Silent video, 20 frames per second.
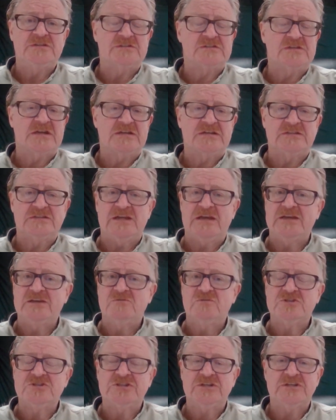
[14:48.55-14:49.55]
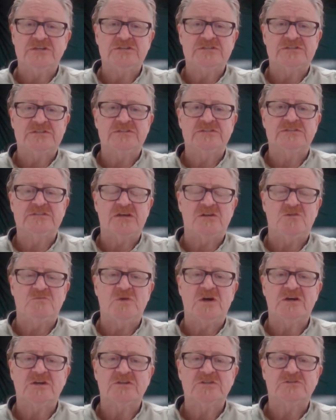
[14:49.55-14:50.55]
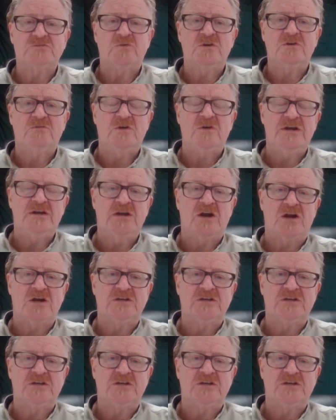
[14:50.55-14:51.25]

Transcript: He's kind of languishing since Telemachus went away,